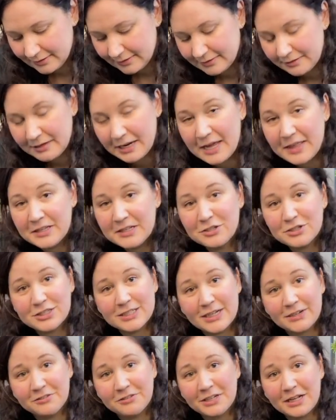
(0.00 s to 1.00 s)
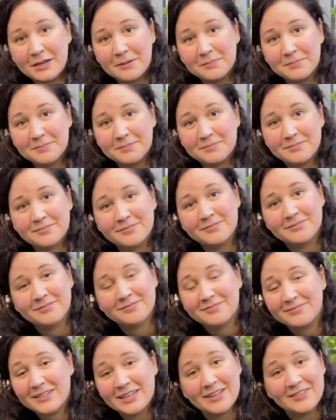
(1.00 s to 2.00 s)
and then just cover it up.
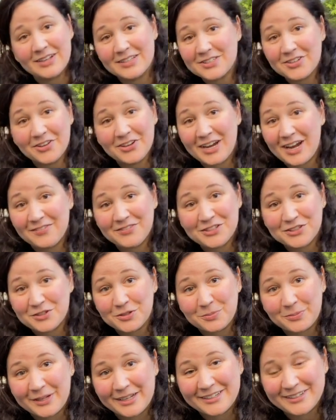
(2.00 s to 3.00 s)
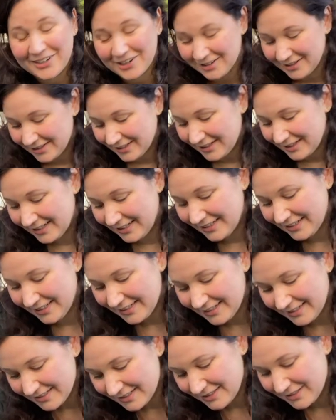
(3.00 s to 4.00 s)
And that's all you have to do to plant garlic. It
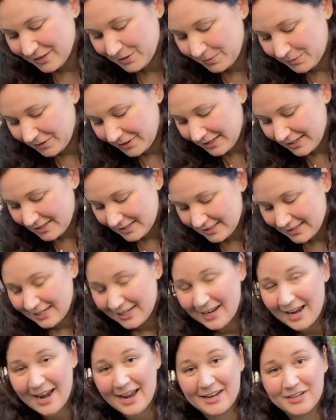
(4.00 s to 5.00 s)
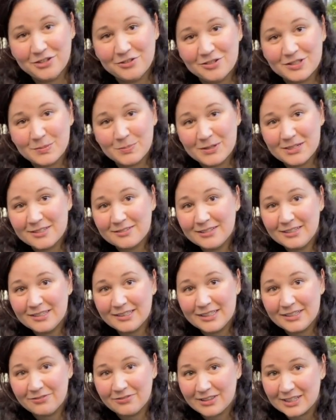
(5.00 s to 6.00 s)
is super easy, and you just basically
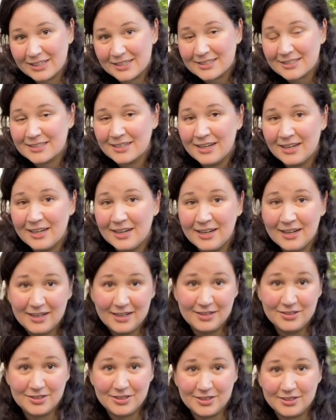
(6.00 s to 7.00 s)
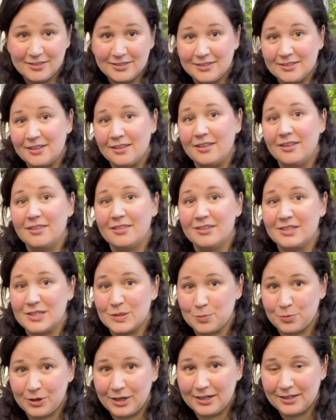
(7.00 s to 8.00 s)
leave this until the
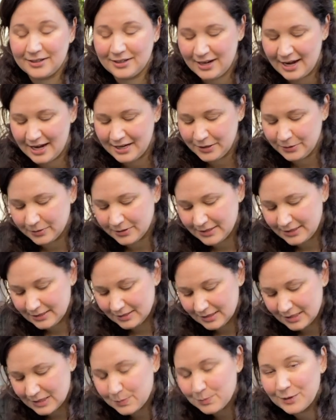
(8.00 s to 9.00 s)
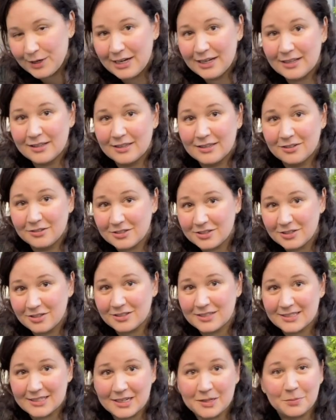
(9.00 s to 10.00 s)
spring. And you'll see in the spring, you'll start to
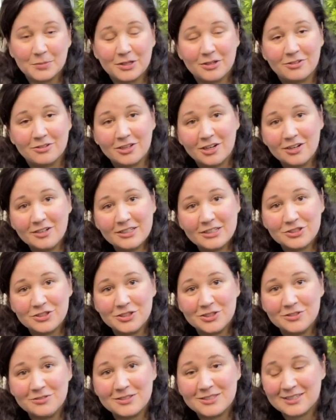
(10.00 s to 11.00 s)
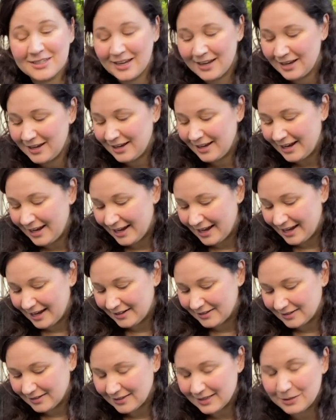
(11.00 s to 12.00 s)
send up little garlic shoots, and
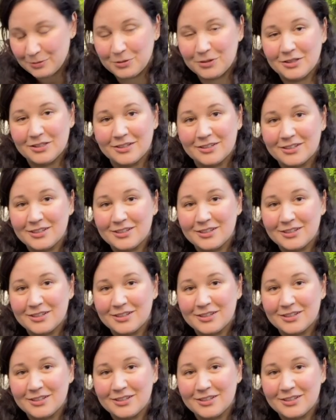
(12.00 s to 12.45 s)
they will look